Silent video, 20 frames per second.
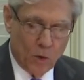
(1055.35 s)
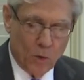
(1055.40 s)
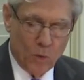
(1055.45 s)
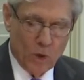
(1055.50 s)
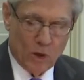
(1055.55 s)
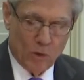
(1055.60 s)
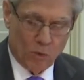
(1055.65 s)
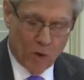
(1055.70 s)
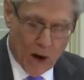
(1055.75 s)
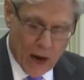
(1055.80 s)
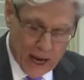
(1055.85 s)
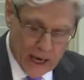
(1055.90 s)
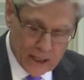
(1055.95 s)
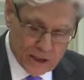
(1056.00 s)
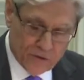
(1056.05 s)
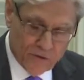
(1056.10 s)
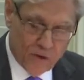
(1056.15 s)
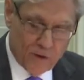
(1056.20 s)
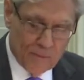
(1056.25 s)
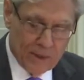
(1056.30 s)
will
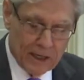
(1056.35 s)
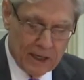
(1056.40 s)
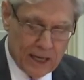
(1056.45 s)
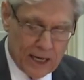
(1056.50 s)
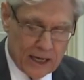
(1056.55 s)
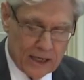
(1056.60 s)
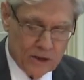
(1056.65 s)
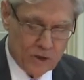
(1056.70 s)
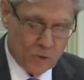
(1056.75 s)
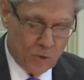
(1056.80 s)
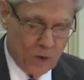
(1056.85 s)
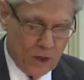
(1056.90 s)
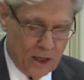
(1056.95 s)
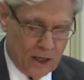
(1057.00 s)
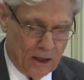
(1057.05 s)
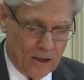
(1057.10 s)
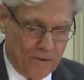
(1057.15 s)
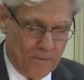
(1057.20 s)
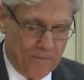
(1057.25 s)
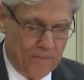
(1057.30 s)
rise from the dead as
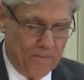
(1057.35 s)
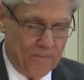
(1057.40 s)
well.